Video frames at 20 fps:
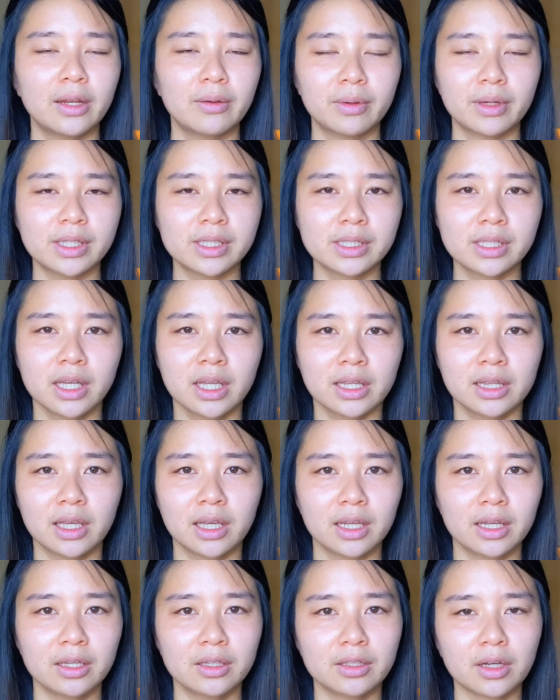Anyways,
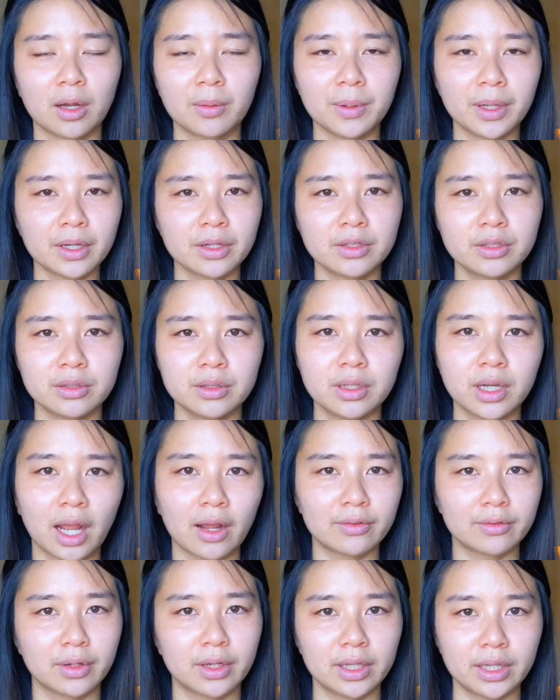they taught me how to do it
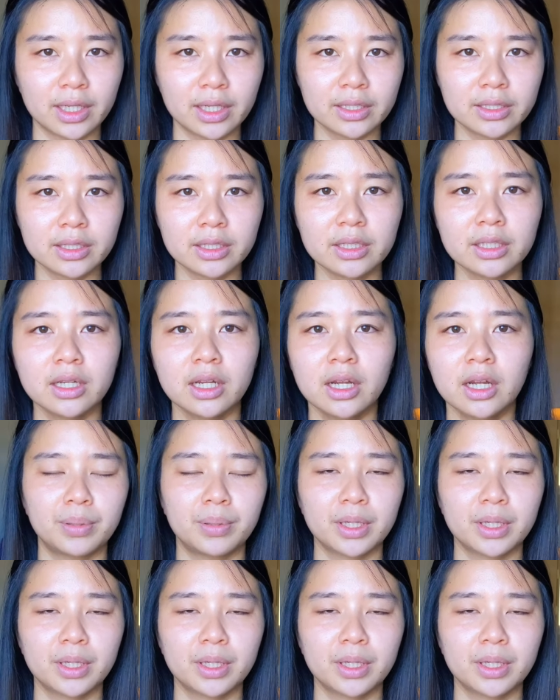after I landed.